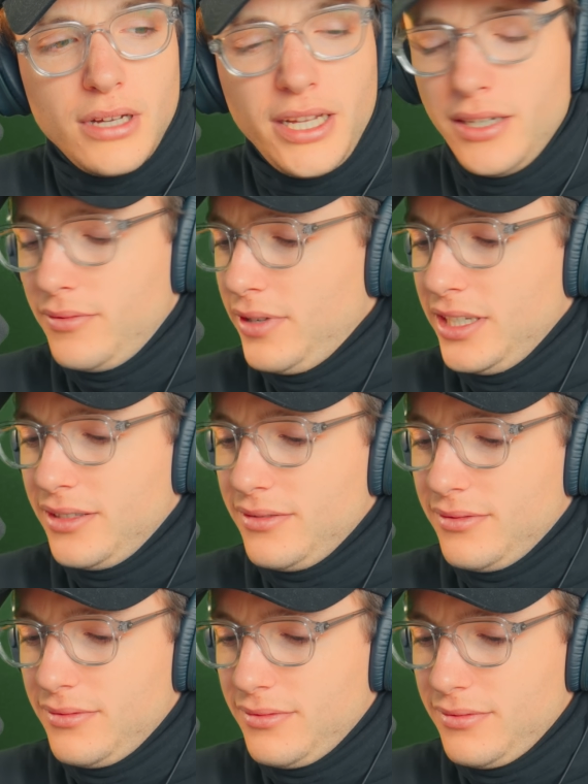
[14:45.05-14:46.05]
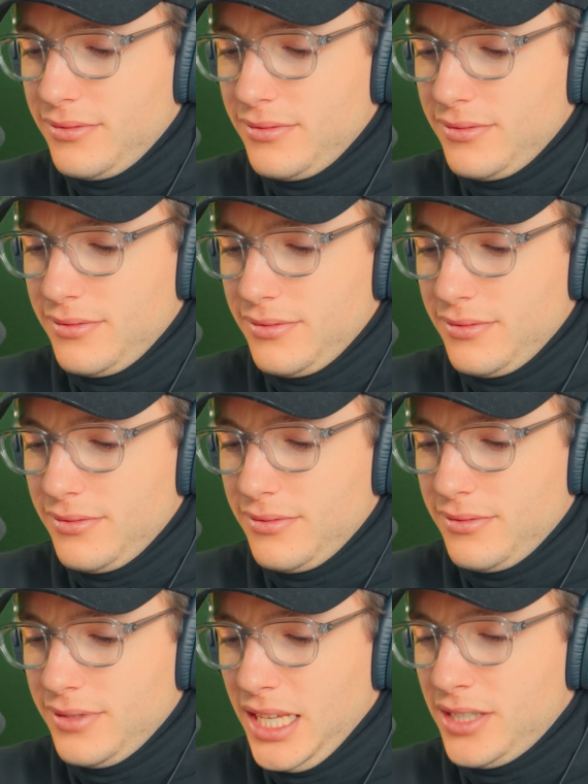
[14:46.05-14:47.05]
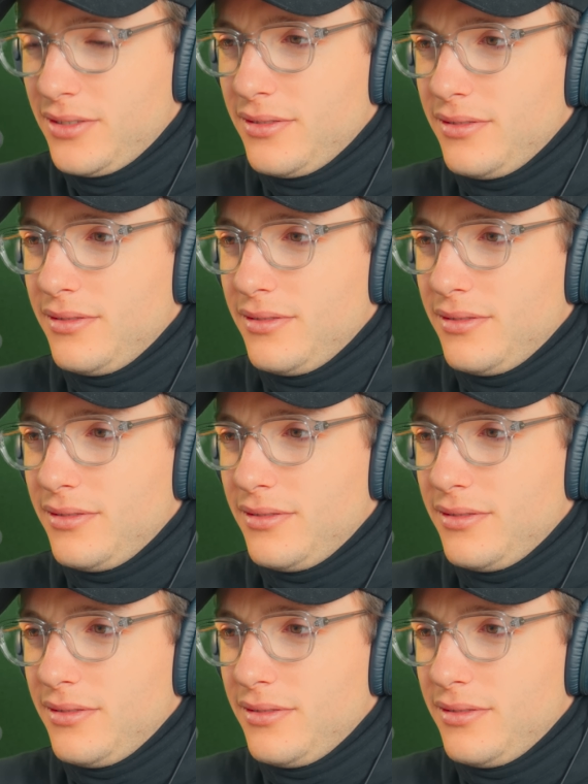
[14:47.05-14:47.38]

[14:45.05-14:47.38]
I didn't read. That's...